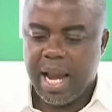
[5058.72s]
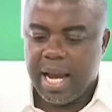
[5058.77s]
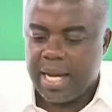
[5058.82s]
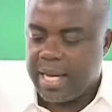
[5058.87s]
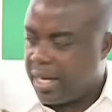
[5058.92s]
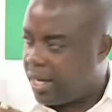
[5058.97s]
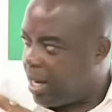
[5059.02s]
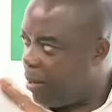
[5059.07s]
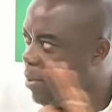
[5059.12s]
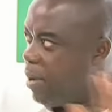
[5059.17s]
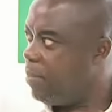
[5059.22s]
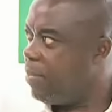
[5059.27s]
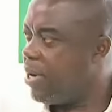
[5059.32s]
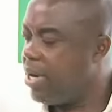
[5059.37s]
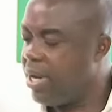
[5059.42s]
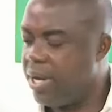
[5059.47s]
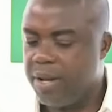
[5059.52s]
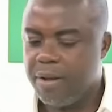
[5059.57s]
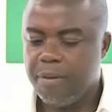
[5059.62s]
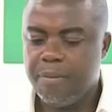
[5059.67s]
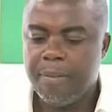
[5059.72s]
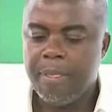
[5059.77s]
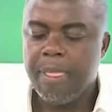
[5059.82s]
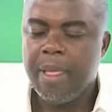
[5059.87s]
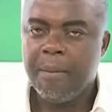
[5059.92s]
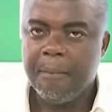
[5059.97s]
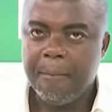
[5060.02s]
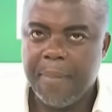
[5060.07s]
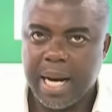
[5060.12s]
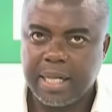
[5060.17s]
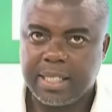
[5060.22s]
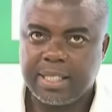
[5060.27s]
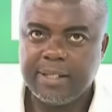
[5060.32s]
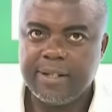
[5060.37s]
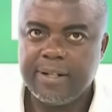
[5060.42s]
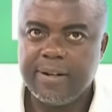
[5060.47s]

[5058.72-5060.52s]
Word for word: akeka bebre sure but